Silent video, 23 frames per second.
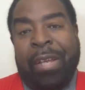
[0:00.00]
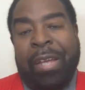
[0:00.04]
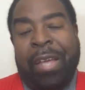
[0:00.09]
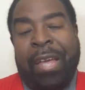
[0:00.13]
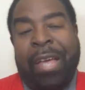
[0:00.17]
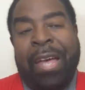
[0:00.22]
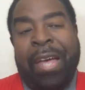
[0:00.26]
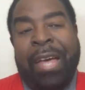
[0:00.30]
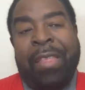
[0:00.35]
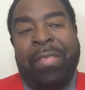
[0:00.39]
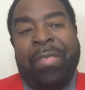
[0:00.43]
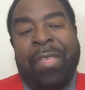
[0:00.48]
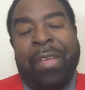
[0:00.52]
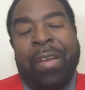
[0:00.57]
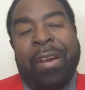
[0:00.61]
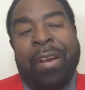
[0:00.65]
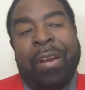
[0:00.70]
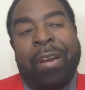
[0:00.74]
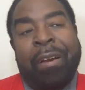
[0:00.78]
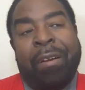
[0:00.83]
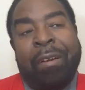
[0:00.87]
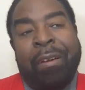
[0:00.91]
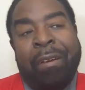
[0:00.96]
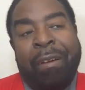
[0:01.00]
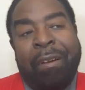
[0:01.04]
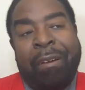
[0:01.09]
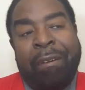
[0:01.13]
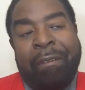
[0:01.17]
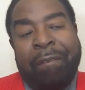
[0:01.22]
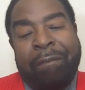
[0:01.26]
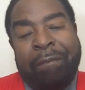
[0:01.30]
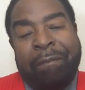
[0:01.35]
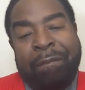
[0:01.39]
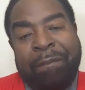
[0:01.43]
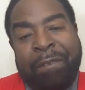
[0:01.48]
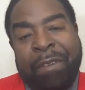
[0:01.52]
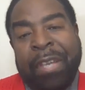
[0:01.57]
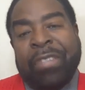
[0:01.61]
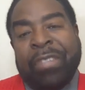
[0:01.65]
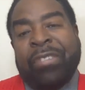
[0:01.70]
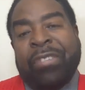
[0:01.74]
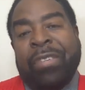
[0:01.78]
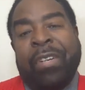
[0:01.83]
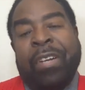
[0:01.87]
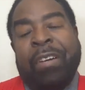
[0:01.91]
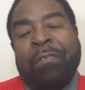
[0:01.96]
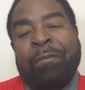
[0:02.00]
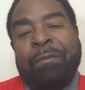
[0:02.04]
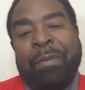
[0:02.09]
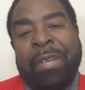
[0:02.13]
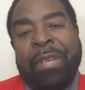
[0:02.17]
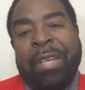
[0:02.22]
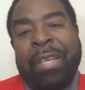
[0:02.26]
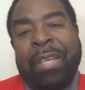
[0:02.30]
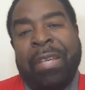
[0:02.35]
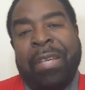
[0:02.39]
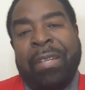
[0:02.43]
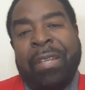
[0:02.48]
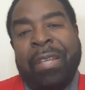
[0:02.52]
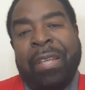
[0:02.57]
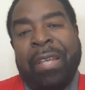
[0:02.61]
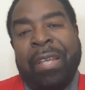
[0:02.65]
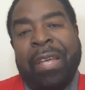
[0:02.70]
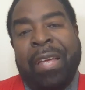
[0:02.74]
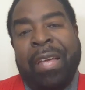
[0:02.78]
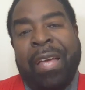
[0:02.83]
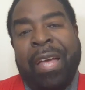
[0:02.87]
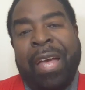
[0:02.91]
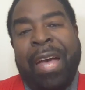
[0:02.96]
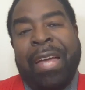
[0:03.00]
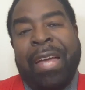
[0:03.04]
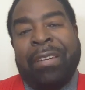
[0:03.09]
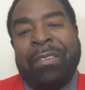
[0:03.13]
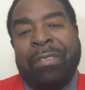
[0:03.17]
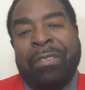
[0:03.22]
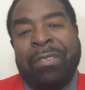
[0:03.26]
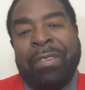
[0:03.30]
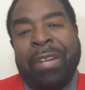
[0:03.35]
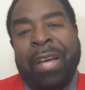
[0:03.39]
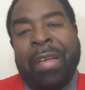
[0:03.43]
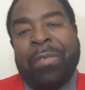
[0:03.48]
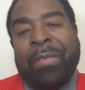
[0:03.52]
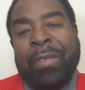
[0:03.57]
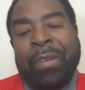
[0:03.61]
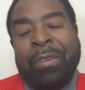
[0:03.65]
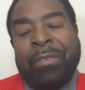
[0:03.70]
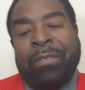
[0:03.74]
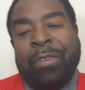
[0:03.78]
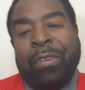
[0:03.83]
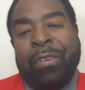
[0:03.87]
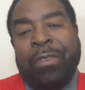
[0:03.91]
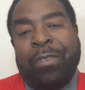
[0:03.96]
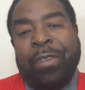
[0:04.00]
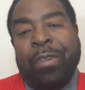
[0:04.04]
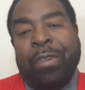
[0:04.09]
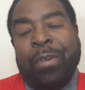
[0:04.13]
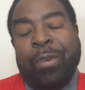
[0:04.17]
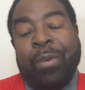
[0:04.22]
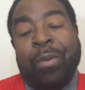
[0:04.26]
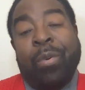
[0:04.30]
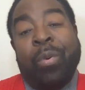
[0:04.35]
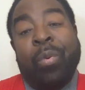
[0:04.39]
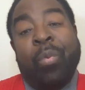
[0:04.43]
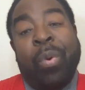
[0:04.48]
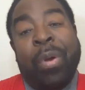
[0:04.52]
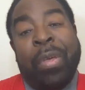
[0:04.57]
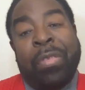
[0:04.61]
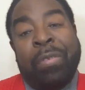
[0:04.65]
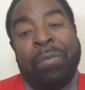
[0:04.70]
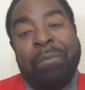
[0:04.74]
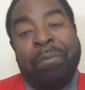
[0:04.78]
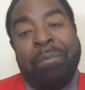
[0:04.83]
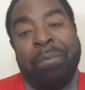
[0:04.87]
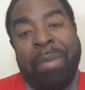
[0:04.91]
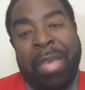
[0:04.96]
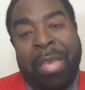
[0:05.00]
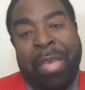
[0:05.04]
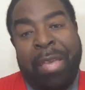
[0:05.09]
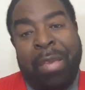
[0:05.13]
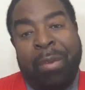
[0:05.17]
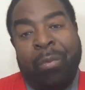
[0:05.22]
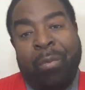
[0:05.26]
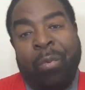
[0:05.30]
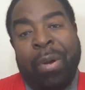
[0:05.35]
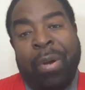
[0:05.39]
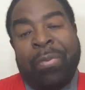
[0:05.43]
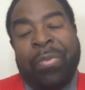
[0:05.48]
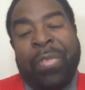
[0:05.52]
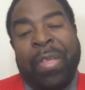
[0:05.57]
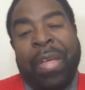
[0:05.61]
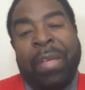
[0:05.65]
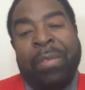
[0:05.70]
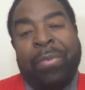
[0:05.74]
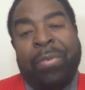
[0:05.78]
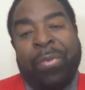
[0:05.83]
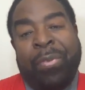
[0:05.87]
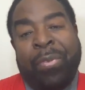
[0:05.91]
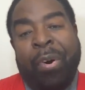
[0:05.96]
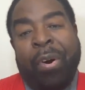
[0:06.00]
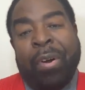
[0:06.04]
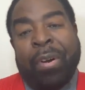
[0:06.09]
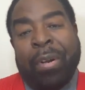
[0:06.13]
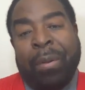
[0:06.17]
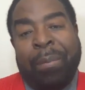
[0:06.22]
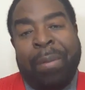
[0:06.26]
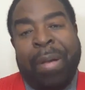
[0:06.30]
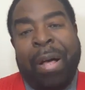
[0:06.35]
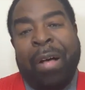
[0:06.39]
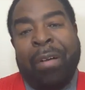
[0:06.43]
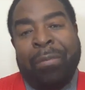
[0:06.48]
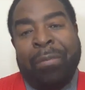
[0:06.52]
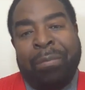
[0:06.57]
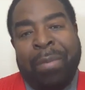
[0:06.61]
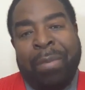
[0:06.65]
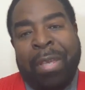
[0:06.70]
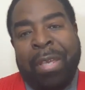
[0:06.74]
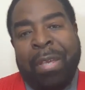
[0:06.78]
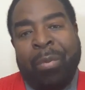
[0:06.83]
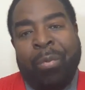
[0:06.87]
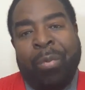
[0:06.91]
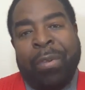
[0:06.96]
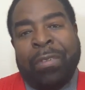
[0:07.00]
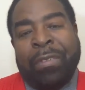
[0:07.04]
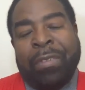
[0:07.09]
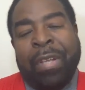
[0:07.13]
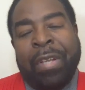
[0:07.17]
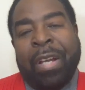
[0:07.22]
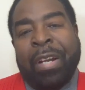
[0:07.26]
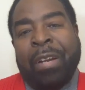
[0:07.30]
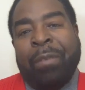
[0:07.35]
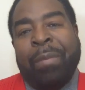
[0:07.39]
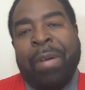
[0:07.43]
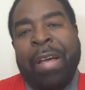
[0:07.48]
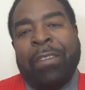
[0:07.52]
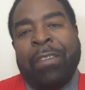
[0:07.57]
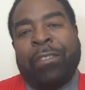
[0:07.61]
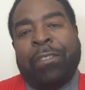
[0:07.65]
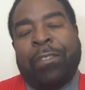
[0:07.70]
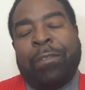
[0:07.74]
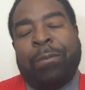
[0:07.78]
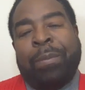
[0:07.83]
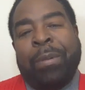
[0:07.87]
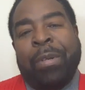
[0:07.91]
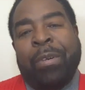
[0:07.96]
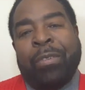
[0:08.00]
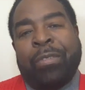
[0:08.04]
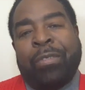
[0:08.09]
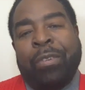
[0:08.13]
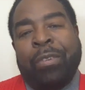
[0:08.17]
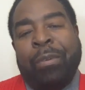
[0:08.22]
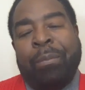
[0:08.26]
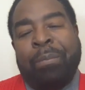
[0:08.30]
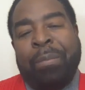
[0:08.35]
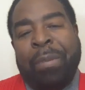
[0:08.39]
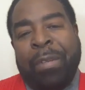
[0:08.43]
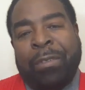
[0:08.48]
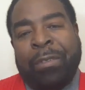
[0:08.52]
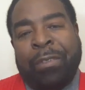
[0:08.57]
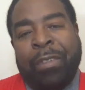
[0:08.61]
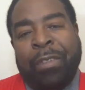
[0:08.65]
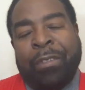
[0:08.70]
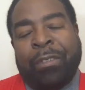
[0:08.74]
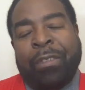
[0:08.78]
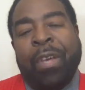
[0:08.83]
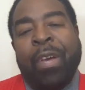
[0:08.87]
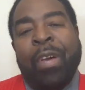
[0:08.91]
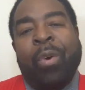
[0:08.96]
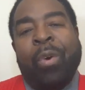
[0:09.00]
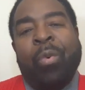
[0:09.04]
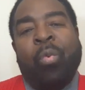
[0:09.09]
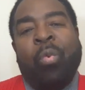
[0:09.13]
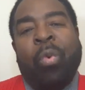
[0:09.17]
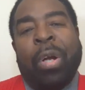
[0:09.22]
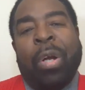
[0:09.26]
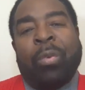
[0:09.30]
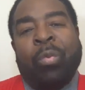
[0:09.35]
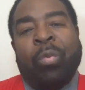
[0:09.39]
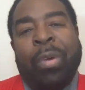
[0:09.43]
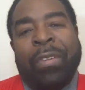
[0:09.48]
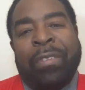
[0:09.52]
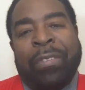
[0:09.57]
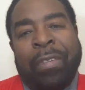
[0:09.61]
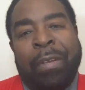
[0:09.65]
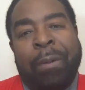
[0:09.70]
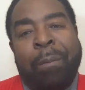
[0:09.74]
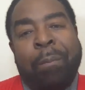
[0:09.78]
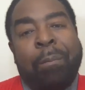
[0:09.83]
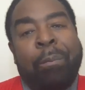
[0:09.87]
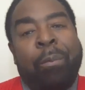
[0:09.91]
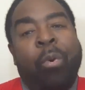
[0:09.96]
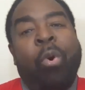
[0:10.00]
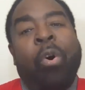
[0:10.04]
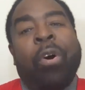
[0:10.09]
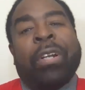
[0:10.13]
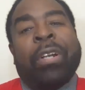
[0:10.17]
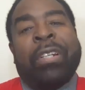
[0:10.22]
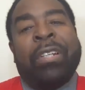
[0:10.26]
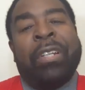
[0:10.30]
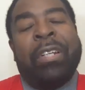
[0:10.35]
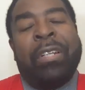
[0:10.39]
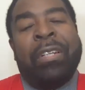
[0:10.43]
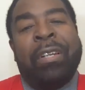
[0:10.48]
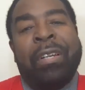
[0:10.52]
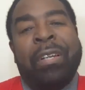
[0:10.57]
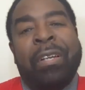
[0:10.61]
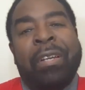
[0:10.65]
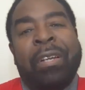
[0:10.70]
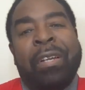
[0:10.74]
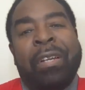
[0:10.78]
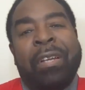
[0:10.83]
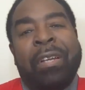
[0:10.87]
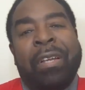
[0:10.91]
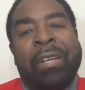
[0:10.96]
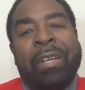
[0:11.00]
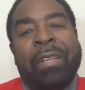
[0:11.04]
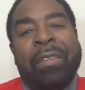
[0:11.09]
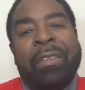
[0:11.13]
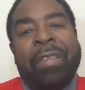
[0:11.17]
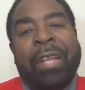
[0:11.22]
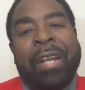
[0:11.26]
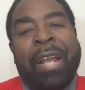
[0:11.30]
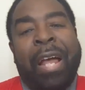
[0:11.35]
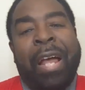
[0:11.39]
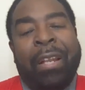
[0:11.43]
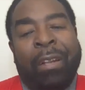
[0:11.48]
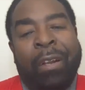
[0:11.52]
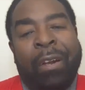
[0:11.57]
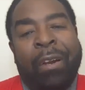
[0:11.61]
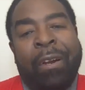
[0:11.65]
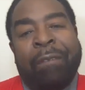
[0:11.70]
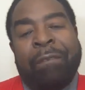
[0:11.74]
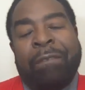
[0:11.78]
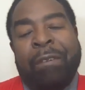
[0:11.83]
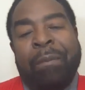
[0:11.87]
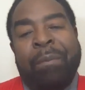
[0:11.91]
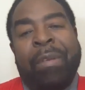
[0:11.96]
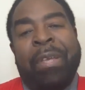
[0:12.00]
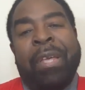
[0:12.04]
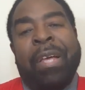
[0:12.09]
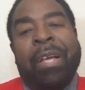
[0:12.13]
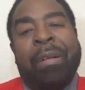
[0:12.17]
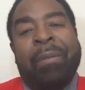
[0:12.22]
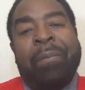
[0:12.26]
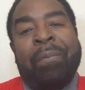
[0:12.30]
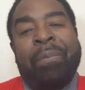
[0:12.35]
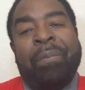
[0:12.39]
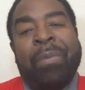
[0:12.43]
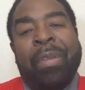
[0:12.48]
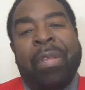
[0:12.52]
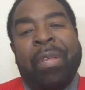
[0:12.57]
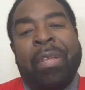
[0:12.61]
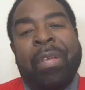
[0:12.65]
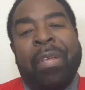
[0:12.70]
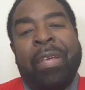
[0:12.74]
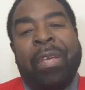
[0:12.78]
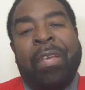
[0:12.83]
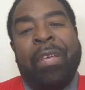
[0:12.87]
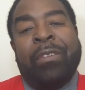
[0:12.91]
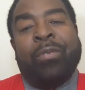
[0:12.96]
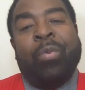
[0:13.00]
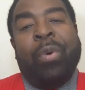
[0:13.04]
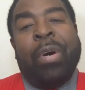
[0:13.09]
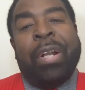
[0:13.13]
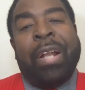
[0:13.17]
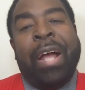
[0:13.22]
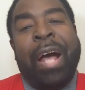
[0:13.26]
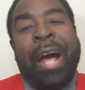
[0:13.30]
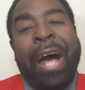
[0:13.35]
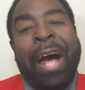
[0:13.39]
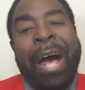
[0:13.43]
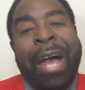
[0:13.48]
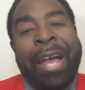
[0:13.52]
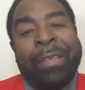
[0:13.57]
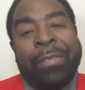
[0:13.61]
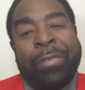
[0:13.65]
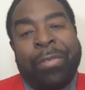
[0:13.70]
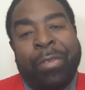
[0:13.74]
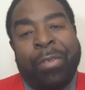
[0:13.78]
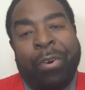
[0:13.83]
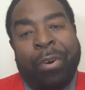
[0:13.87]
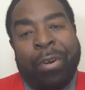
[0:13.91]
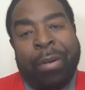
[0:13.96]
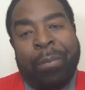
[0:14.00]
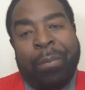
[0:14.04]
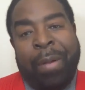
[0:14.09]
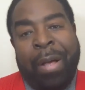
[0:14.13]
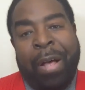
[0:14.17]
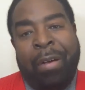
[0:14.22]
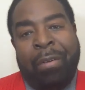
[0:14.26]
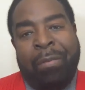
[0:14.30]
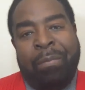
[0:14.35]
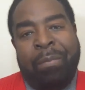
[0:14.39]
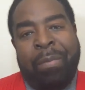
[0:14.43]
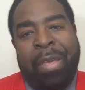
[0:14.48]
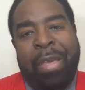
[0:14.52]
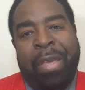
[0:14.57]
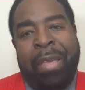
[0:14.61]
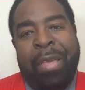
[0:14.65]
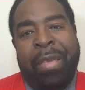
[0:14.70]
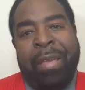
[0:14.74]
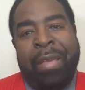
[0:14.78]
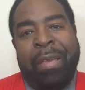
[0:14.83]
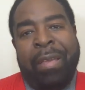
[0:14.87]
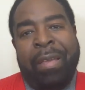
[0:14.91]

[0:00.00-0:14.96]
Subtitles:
And their vision of me had nothing to do with me. What they thought about me was none of my spiritual business. What was important that I learned from him is what I thought about me.